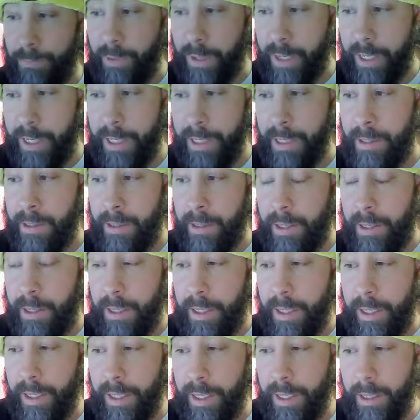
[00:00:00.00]
they
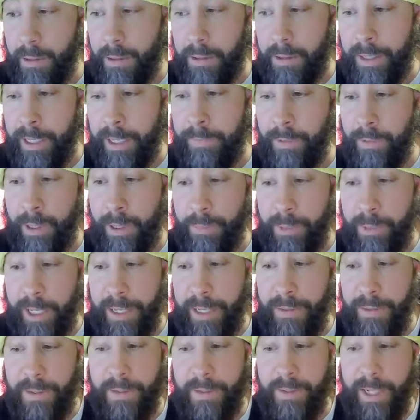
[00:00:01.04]
they've
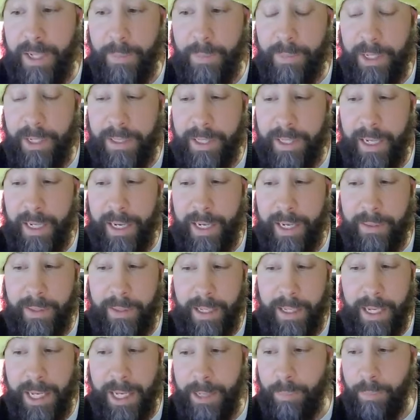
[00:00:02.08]
updated the septic tank, the
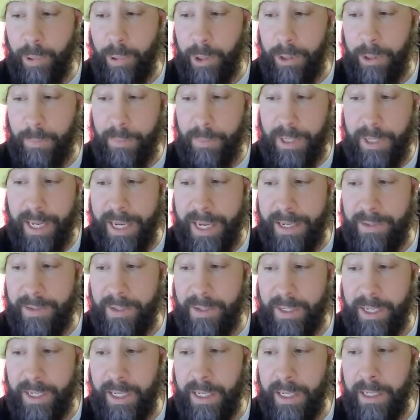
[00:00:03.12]
heat pump, the
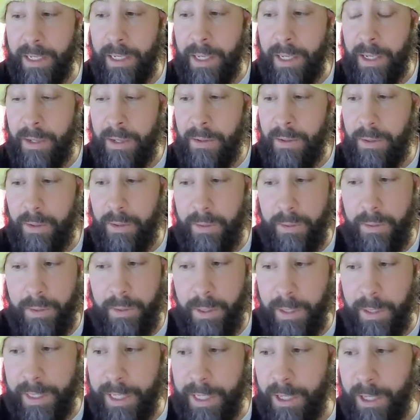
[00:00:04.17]
AC,
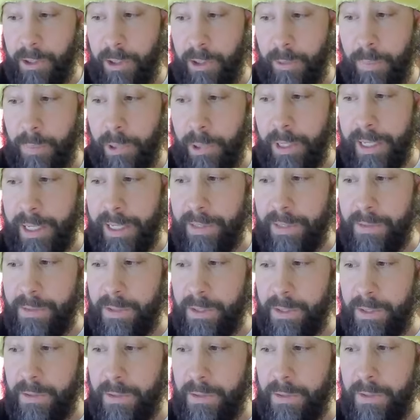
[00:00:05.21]
the kitchen
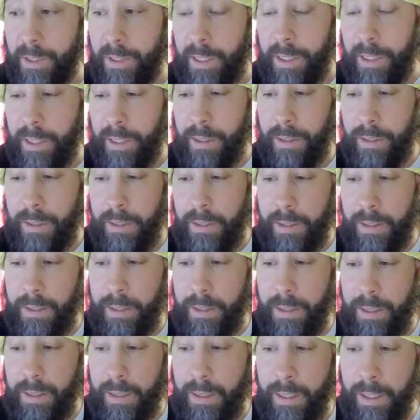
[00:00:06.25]
appliances.
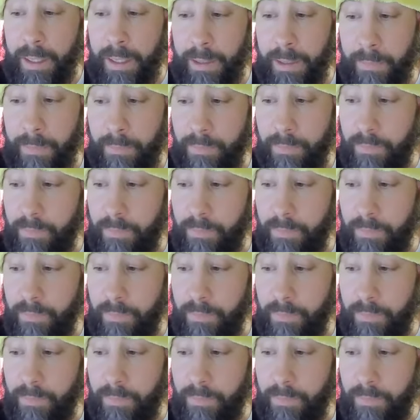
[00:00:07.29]
Uh,